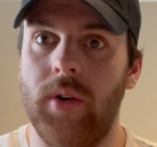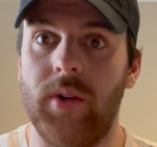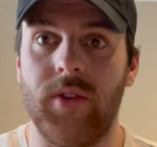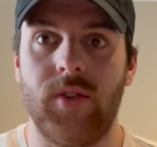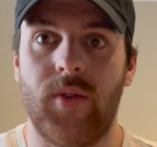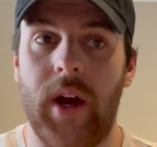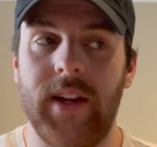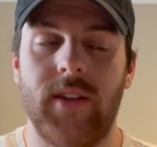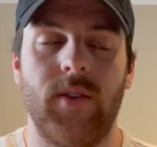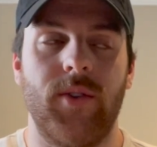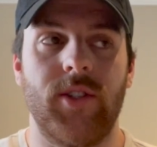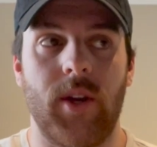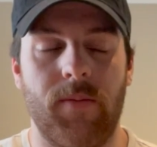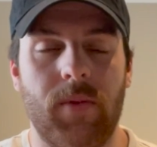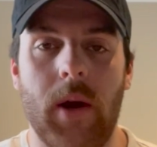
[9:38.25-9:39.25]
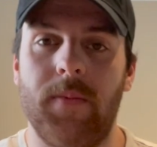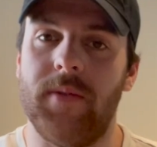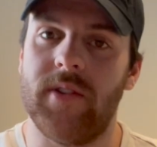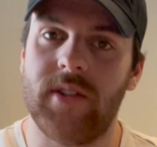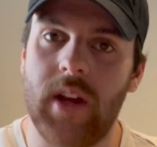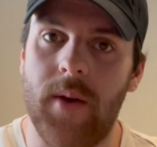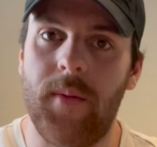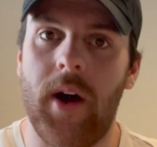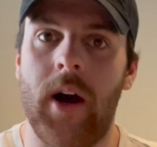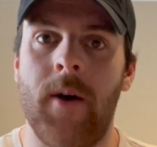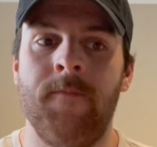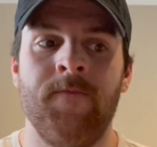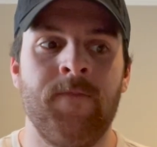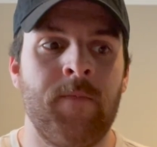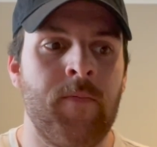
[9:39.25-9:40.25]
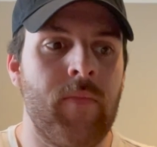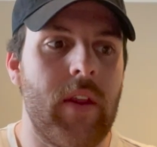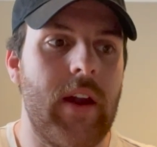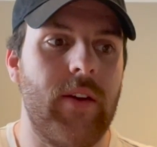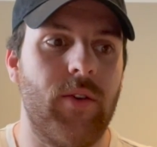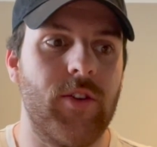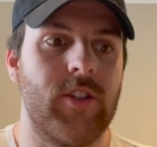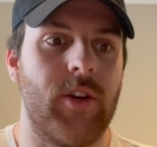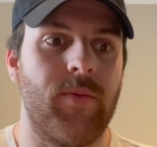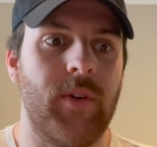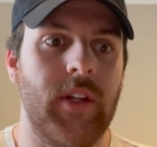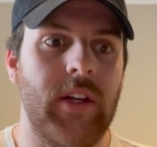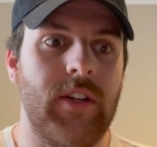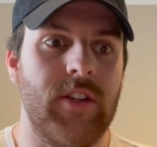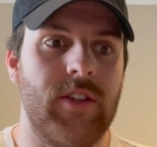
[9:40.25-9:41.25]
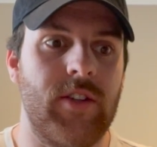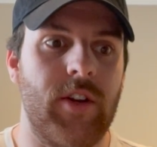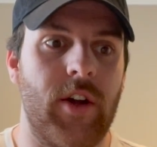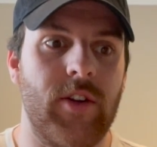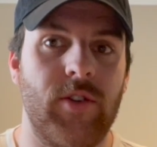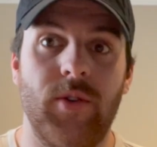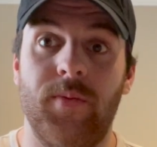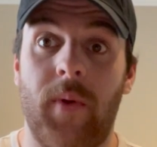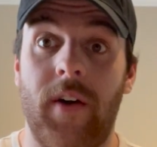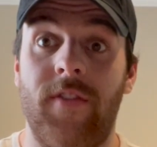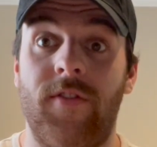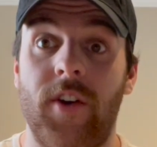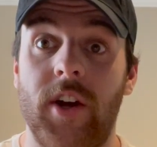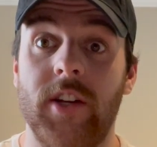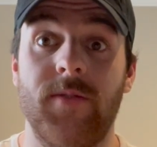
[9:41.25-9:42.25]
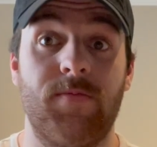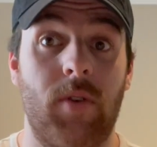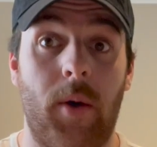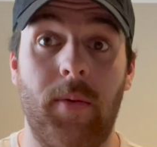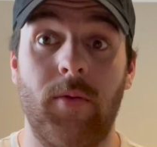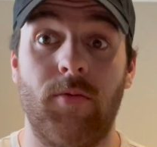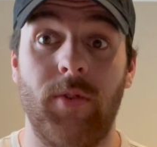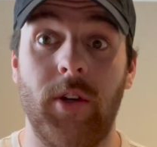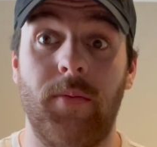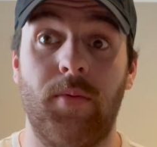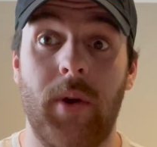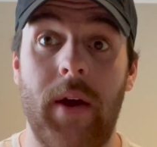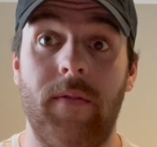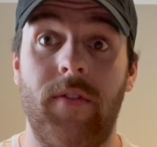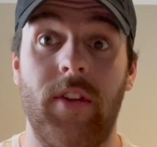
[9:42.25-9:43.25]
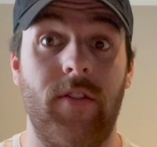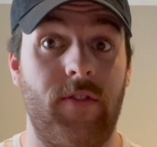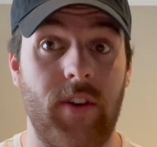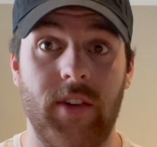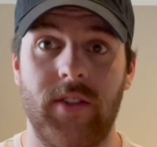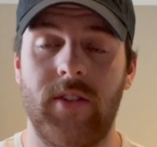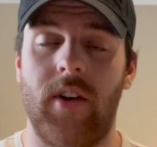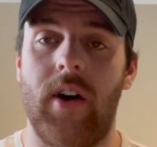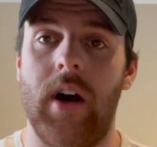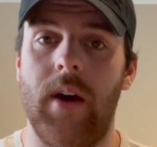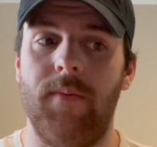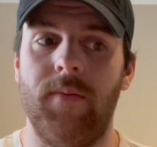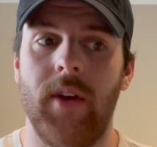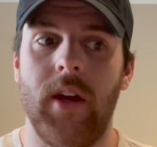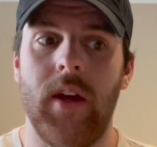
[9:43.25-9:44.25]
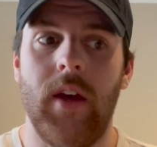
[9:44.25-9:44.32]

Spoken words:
It was great to also prep in summer, and also really just, you know, do my first proper real prep for the first time,